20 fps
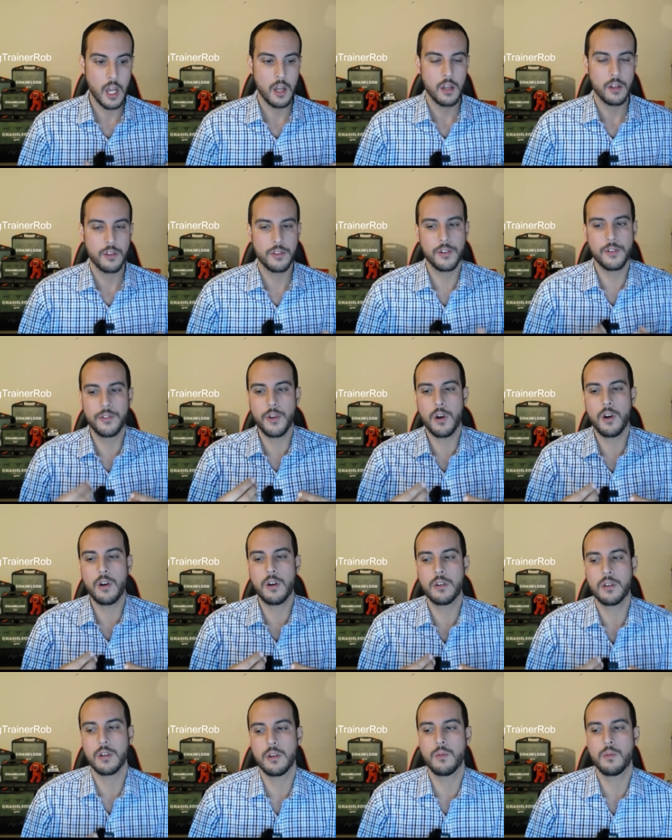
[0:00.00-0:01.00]
the
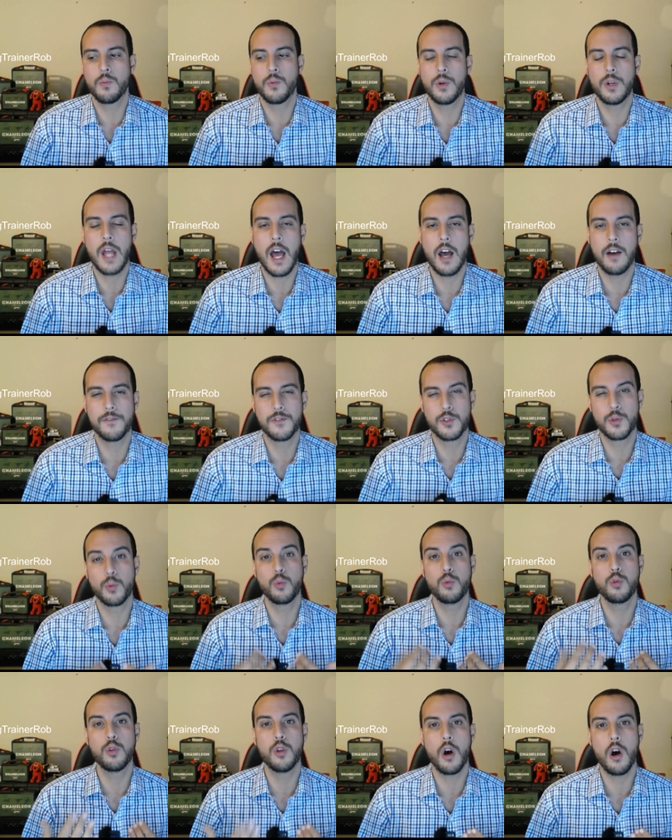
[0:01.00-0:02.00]
dog would have to
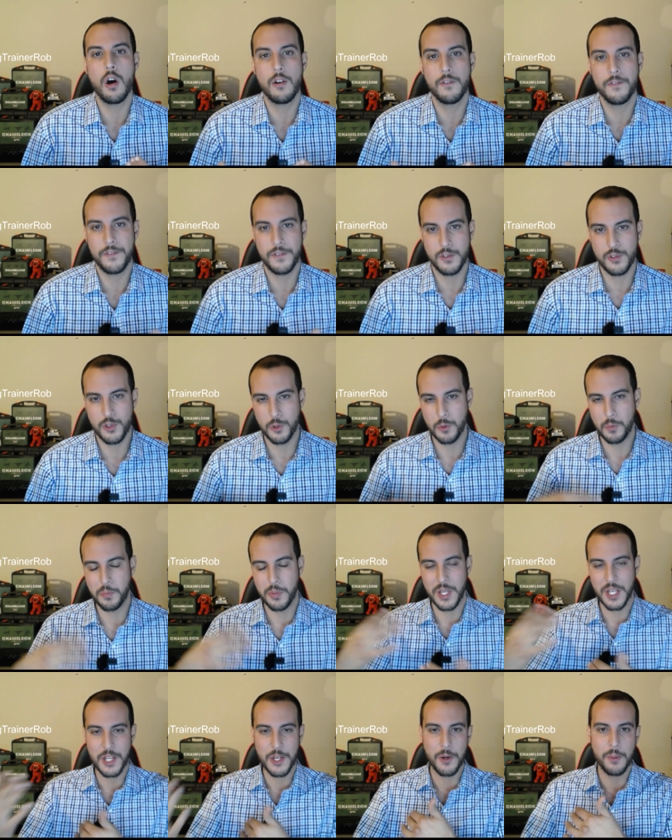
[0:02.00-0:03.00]
love to
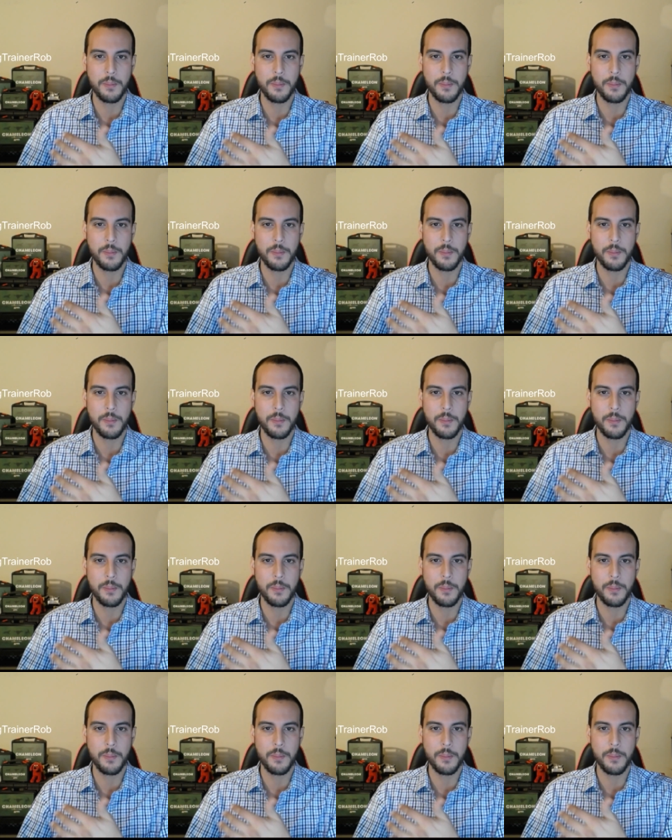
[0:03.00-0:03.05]
pick up